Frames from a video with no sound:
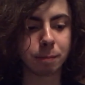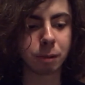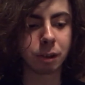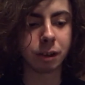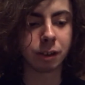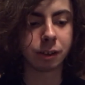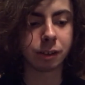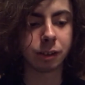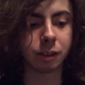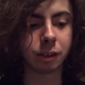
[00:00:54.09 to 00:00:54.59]

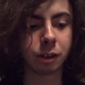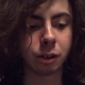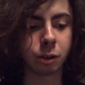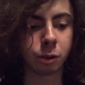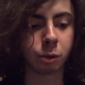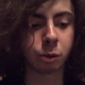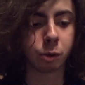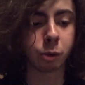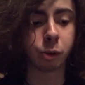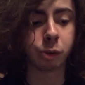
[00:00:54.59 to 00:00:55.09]
person
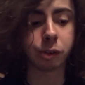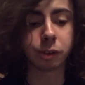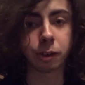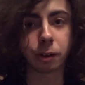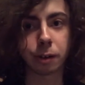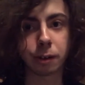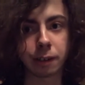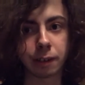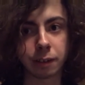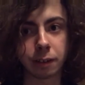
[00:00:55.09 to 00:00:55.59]
who
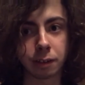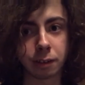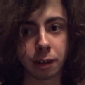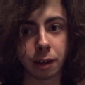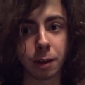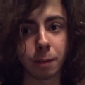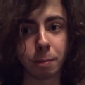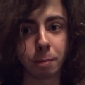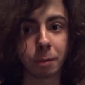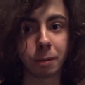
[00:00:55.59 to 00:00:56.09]
also set us
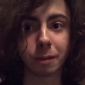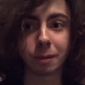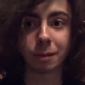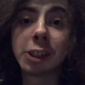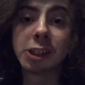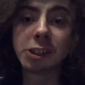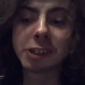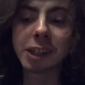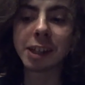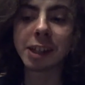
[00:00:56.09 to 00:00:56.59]
up.
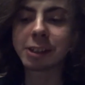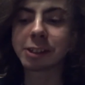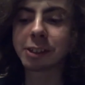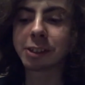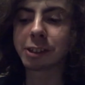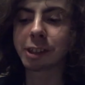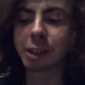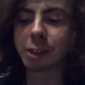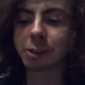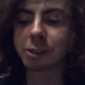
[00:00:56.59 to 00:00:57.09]
She's
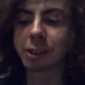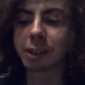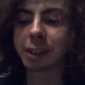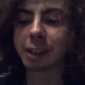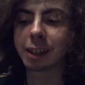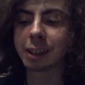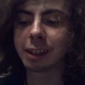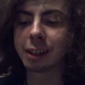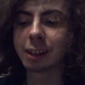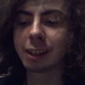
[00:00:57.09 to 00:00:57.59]
aces,
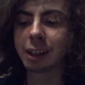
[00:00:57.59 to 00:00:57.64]
Lucy.